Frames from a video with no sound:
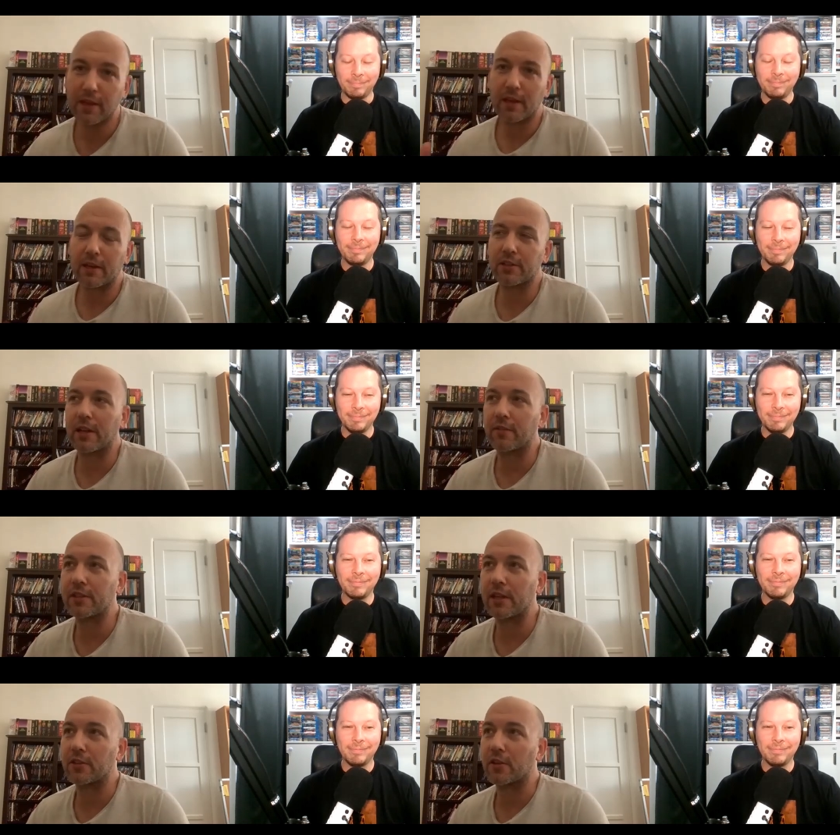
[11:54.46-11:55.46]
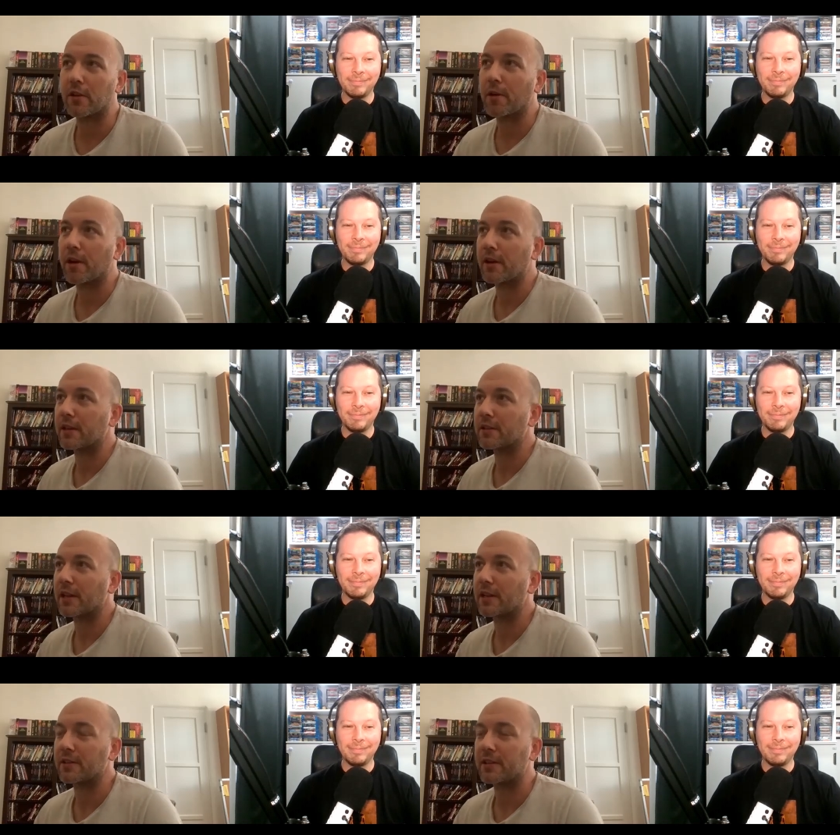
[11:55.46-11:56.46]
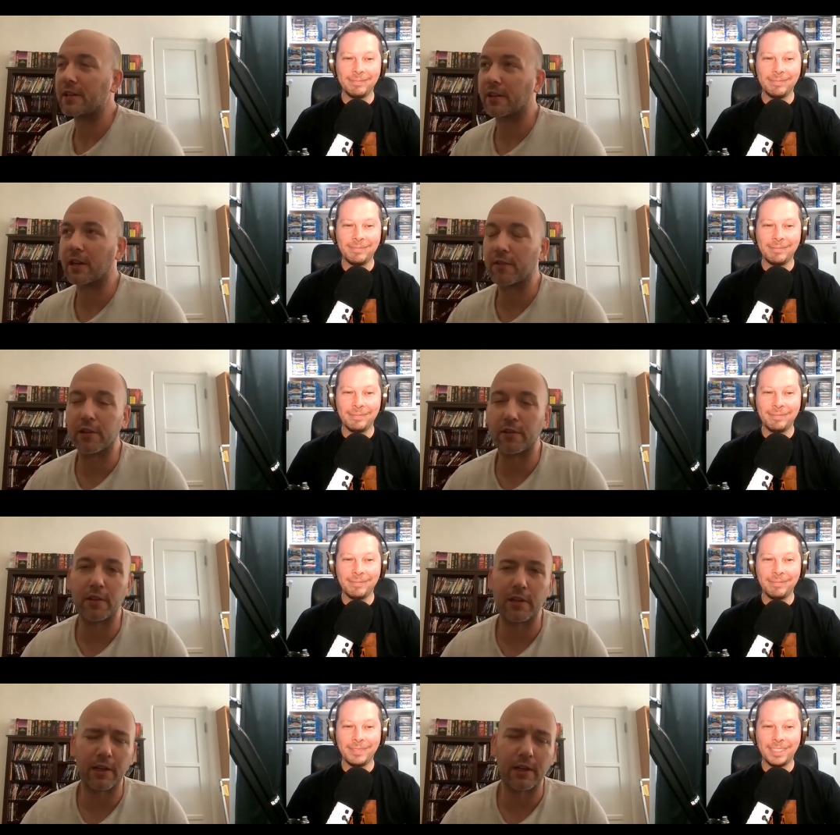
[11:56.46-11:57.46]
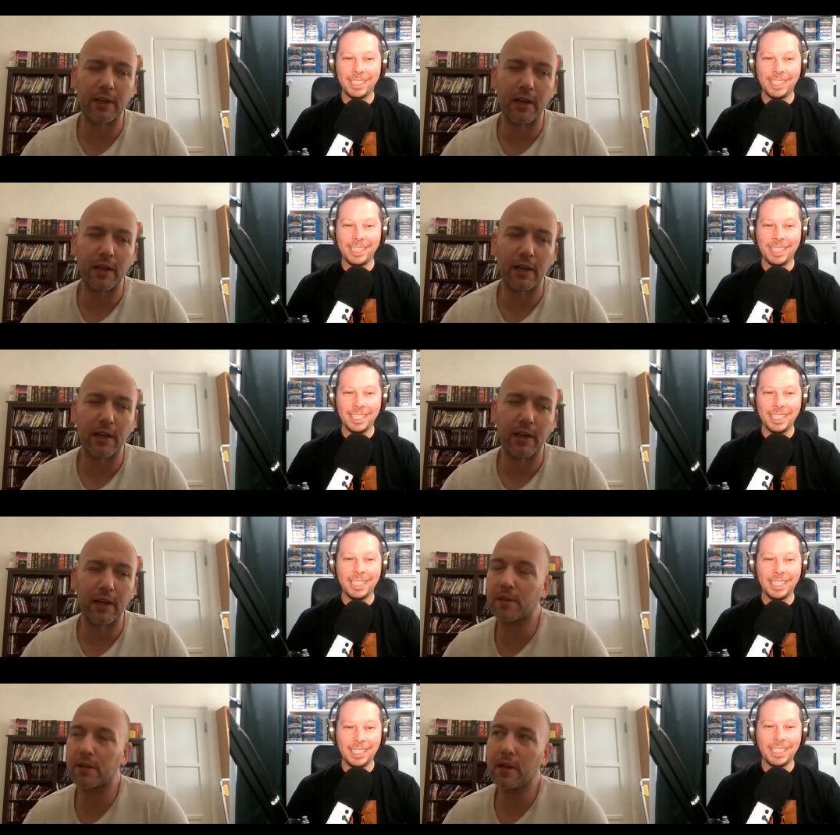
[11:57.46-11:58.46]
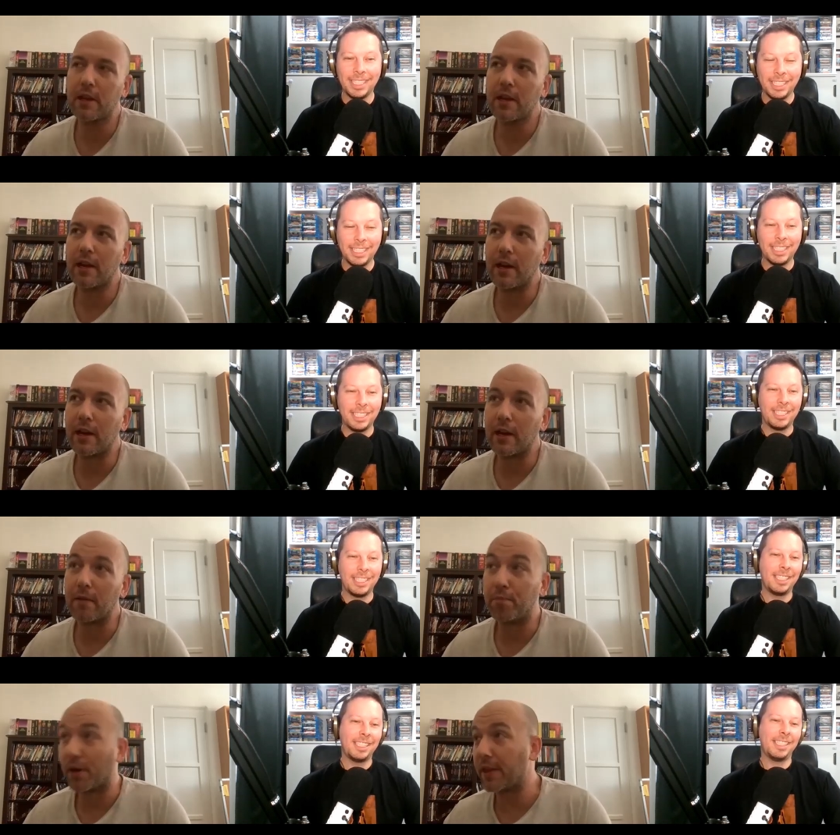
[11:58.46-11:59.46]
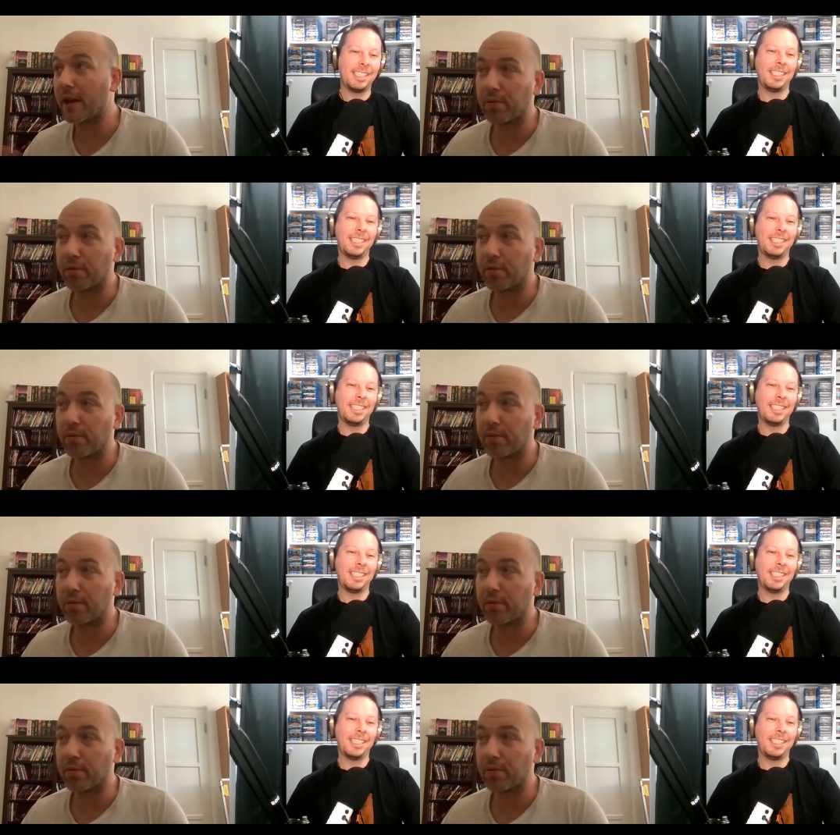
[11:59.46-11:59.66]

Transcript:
Speaker 1: it just kind of sets her apart as as you know, kind of an underdog and an outcast a bit. Uh, but that